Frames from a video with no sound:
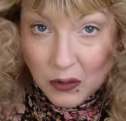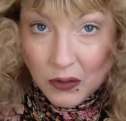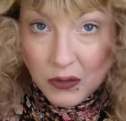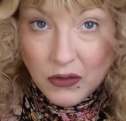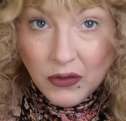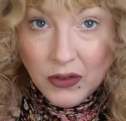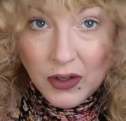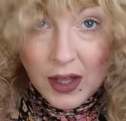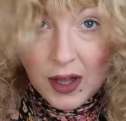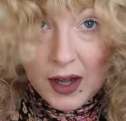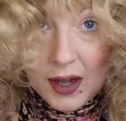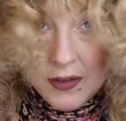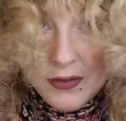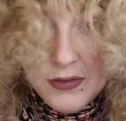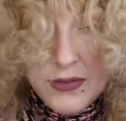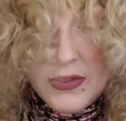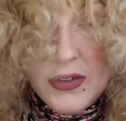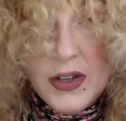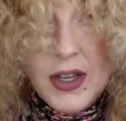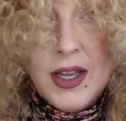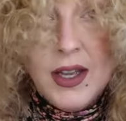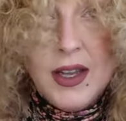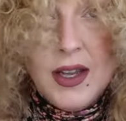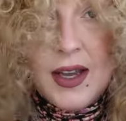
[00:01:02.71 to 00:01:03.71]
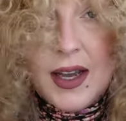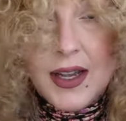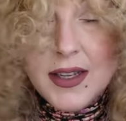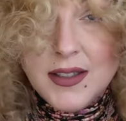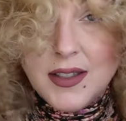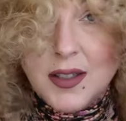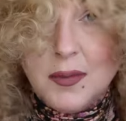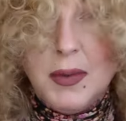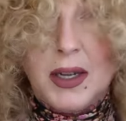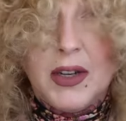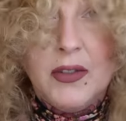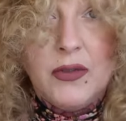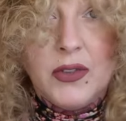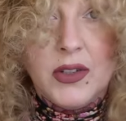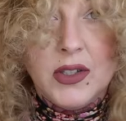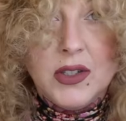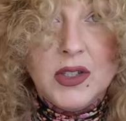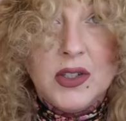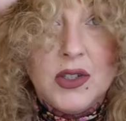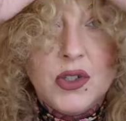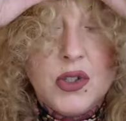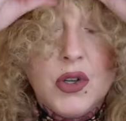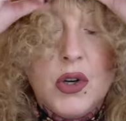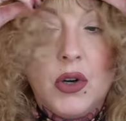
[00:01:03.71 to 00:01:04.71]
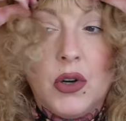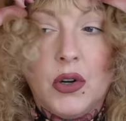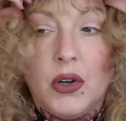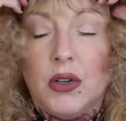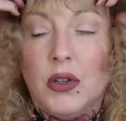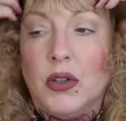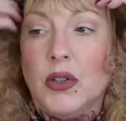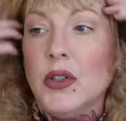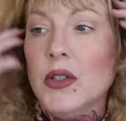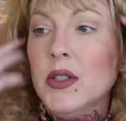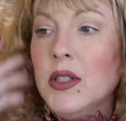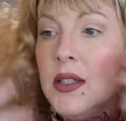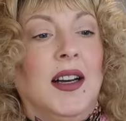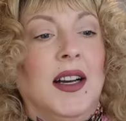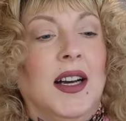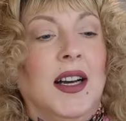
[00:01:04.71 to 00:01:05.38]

fluff. I did my vintage curls,